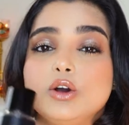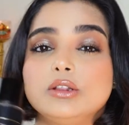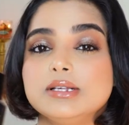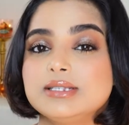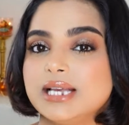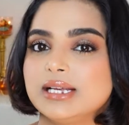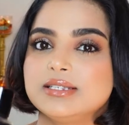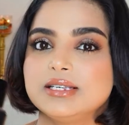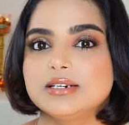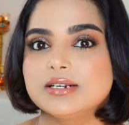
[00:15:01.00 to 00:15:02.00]
on the
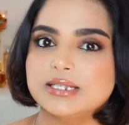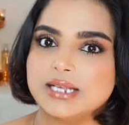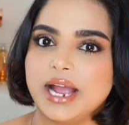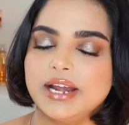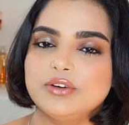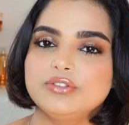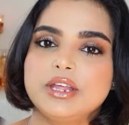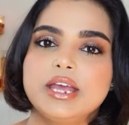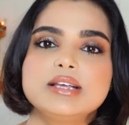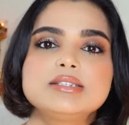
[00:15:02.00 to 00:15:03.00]
sexier side of
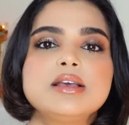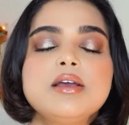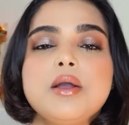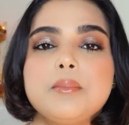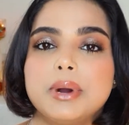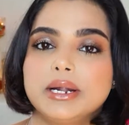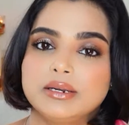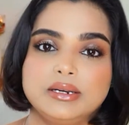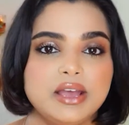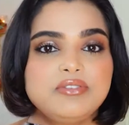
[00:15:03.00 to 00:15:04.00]
things,
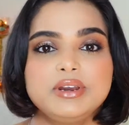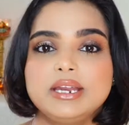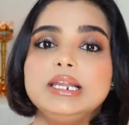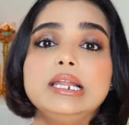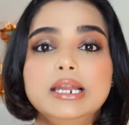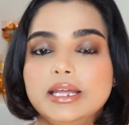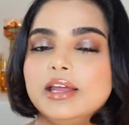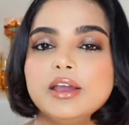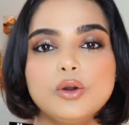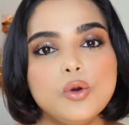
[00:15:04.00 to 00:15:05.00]
but definitely
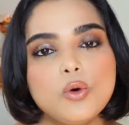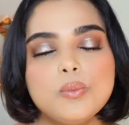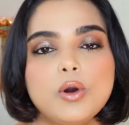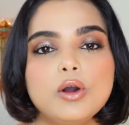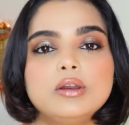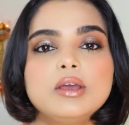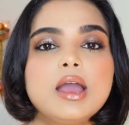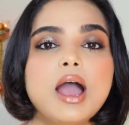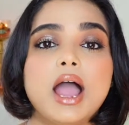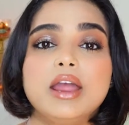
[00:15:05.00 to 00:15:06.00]
leaning gourmand.
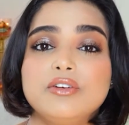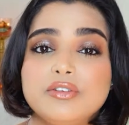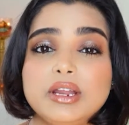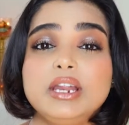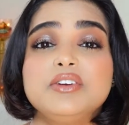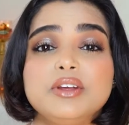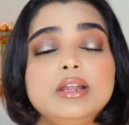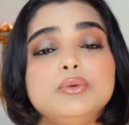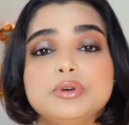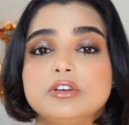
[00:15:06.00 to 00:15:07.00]
I really,
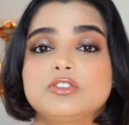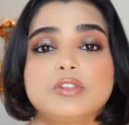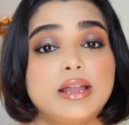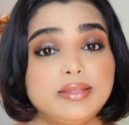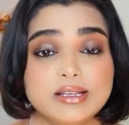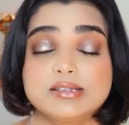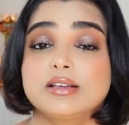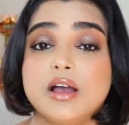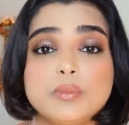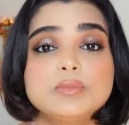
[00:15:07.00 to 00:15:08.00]
really wish that this
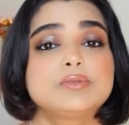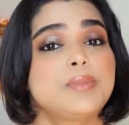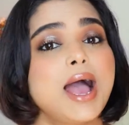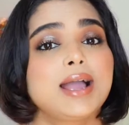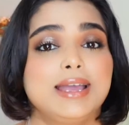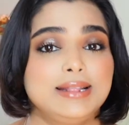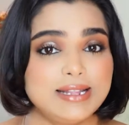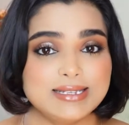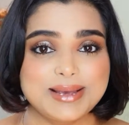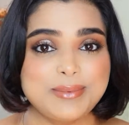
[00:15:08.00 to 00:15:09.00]
comes back in
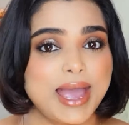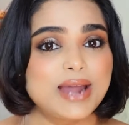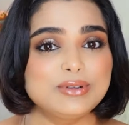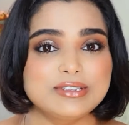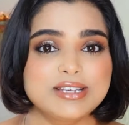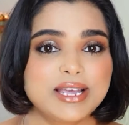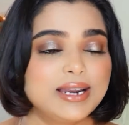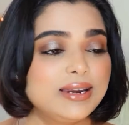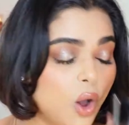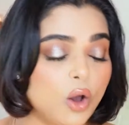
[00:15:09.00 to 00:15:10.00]
the semi-annual
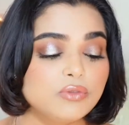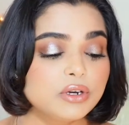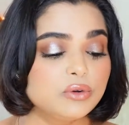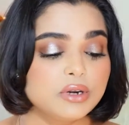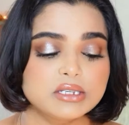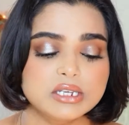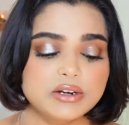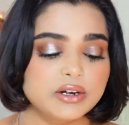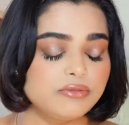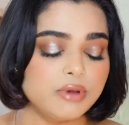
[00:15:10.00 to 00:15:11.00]
sale on Victoria's
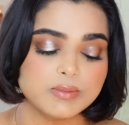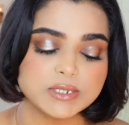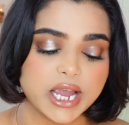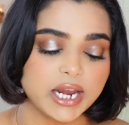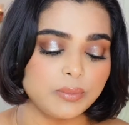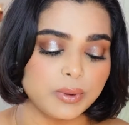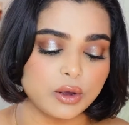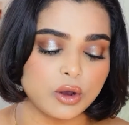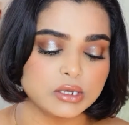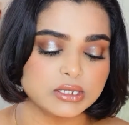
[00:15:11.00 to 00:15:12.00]
Secret website,
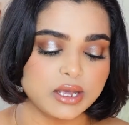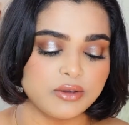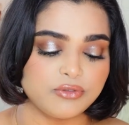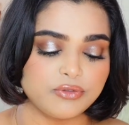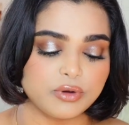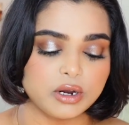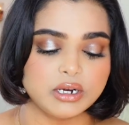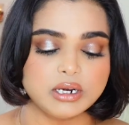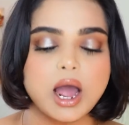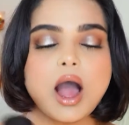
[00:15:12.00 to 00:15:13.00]
because if a
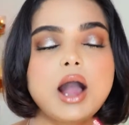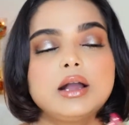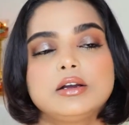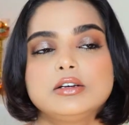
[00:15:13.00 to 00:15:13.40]
dark